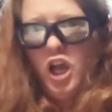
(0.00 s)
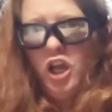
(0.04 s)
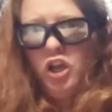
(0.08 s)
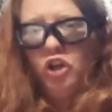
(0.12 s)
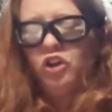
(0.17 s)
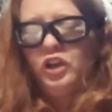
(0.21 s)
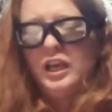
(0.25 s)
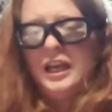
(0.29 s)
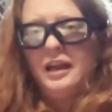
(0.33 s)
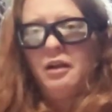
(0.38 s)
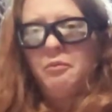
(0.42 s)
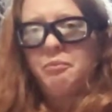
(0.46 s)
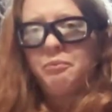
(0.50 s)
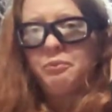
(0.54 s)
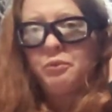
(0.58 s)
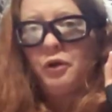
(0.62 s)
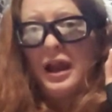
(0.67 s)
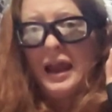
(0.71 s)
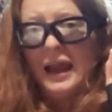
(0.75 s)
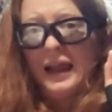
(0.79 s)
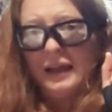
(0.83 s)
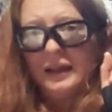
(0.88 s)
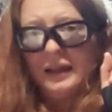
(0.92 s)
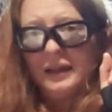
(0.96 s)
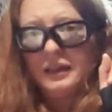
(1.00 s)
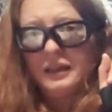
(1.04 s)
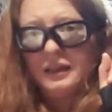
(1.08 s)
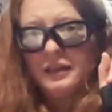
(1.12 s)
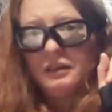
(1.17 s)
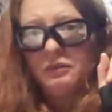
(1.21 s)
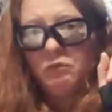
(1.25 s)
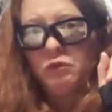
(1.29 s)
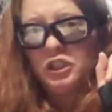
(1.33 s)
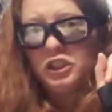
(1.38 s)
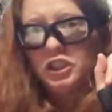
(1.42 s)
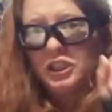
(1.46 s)
You need a break,
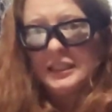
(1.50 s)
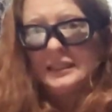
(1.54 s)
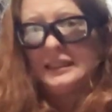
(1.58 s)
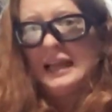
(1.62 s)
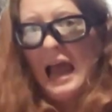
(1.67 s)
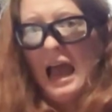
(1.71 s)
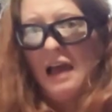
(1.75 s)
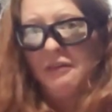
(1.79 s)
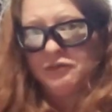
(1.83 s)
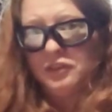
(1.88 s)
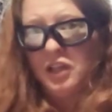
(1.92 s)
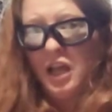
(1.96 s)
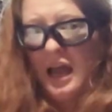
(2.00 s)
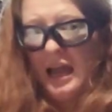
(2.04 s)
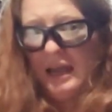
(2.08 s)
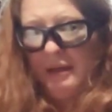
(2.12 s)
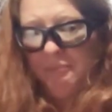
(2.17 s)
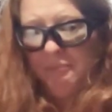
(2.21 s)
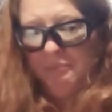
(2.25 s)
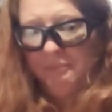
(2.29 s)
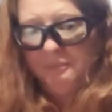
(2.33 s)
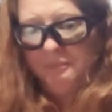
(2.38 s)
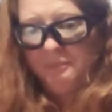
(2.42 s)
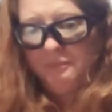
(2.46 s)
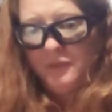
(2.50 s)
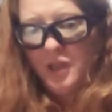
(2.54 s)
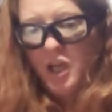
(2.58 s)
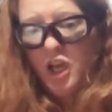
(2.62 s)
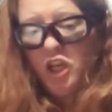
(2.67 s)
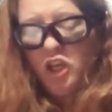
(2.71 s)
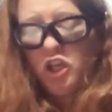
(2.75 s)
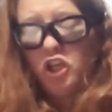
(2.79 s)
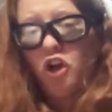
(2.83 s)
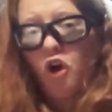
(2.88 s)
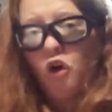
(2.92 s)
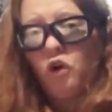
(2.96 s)
which is halftime.
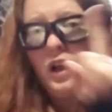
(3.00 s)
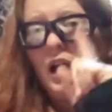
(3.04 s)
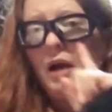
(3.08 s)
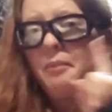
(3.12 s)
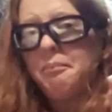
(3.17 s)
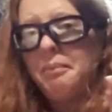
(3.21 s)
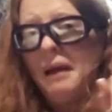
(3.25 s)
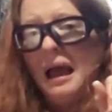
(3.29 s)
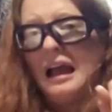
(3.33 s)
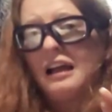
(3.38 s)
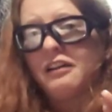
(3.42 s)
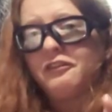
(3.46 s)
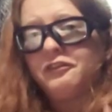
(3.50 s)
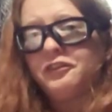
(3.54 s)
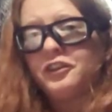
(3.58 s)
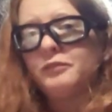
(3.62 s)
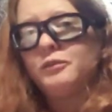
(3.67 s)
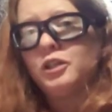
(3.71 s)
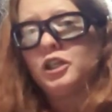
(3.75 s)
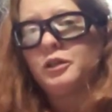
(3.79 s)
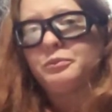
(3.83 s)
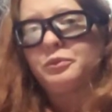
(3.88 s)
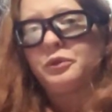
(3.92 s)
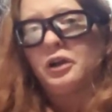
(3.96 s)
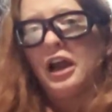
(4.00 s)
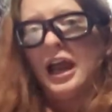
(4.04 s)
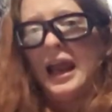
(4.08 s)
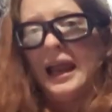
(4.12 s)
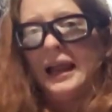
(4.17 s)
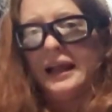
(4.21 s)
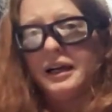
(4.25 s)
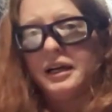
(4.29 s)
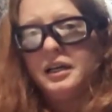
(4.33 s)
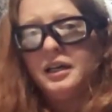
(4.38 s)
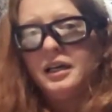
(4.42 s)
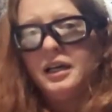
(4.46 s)
You don't come back from your
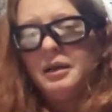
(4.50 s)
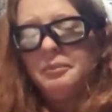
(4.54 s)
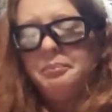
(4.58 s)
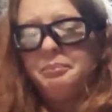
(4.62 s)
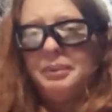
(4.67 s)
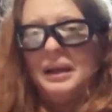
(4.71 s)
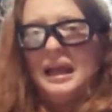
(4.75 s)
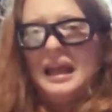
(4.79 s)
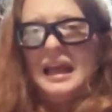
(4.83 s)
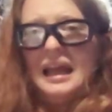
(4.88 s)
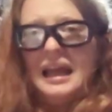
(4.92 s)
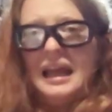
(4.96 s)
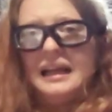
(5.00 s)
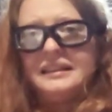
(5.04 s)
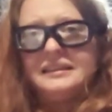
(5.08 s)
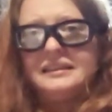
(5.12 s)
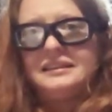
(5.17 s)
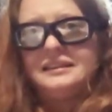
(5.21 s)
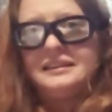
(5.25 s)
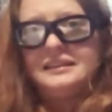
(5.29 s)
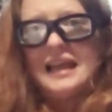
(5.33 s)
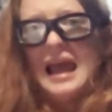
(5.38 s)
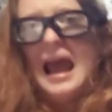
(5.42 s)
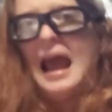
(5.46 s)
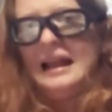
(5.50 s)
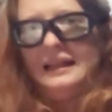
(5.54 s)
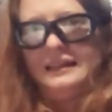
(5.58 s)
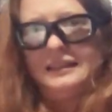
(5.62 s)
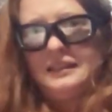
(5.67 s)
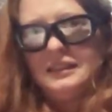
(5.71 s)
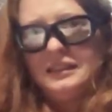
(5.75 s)
break being dead.